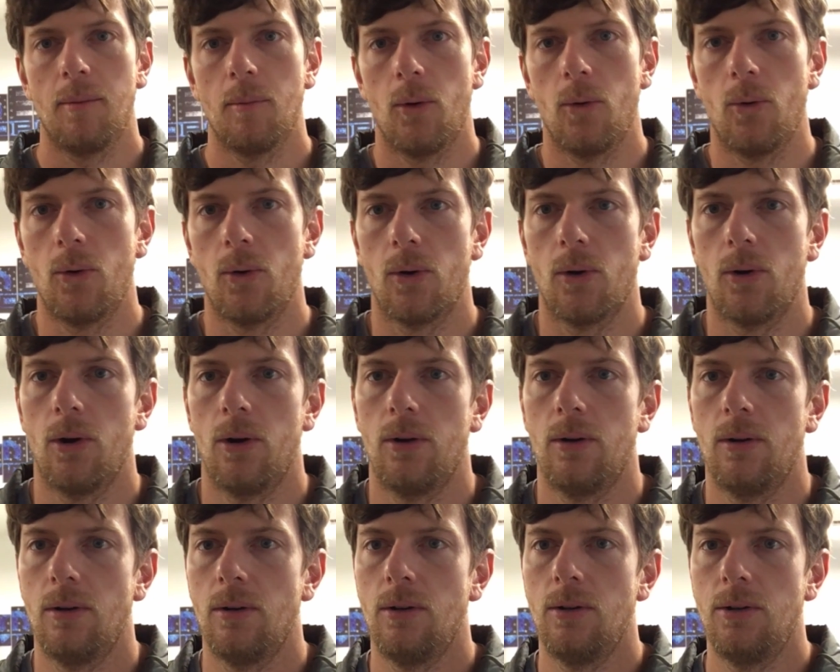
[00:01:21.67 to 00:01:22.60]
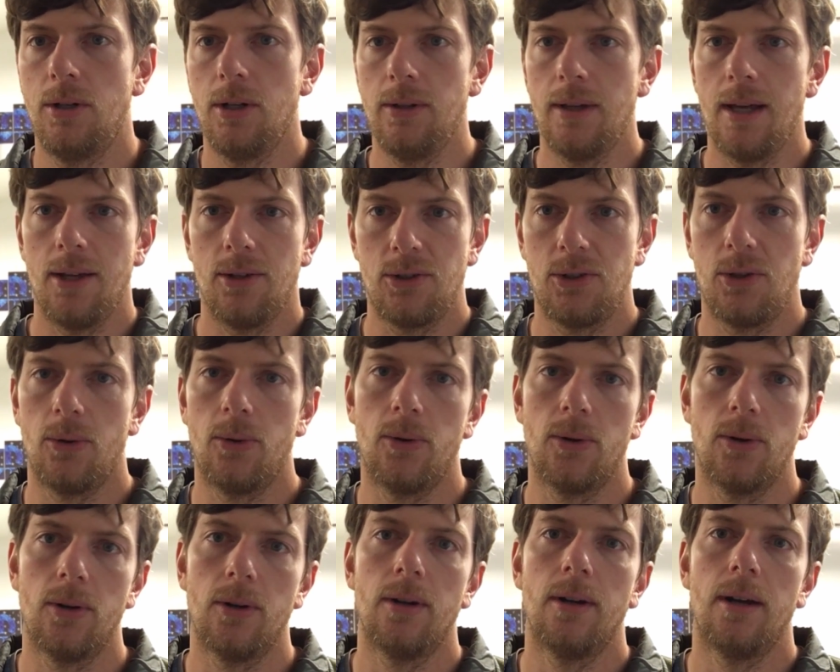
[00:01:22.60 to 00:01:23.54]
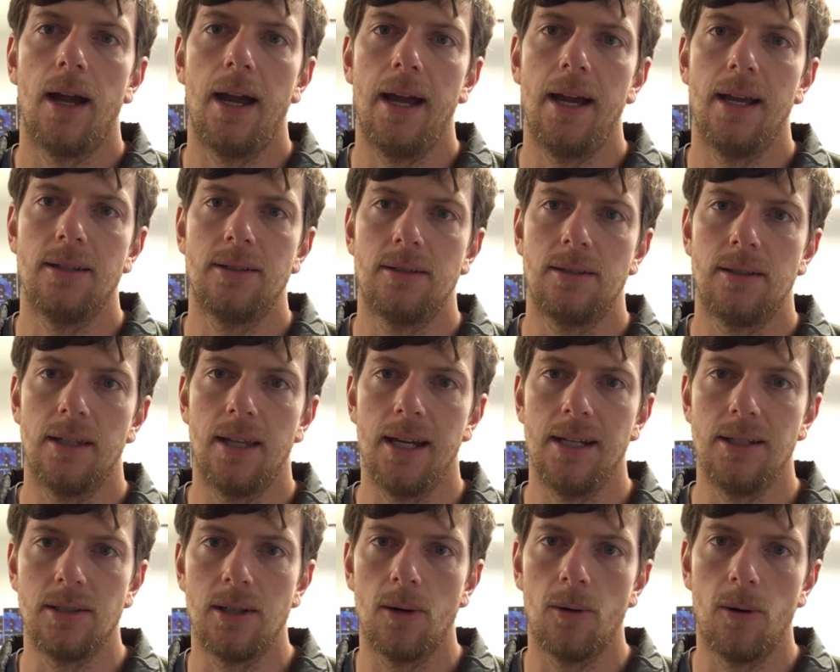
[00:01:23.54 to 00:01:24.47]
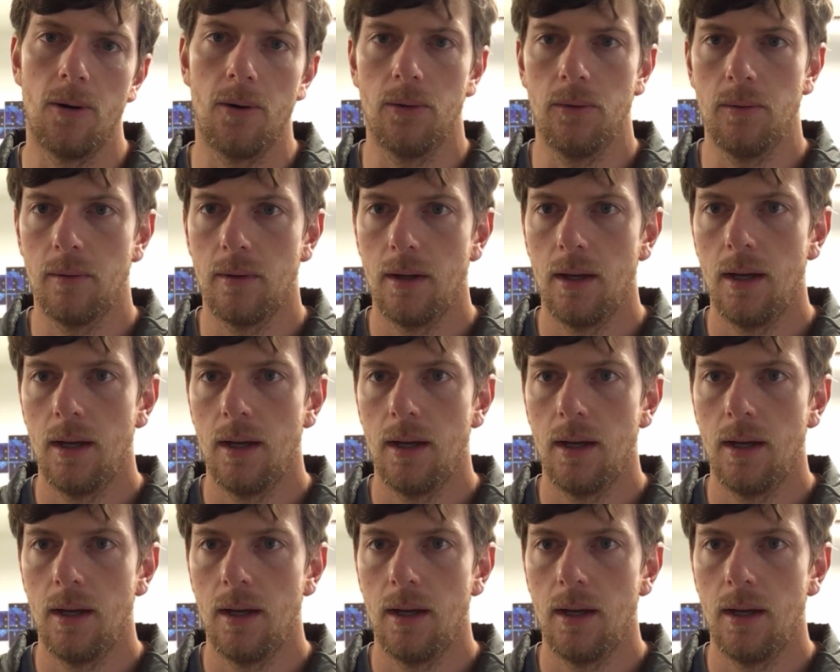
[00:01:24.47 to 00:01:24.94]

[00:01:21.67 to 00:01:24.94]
more to that store as the days go on.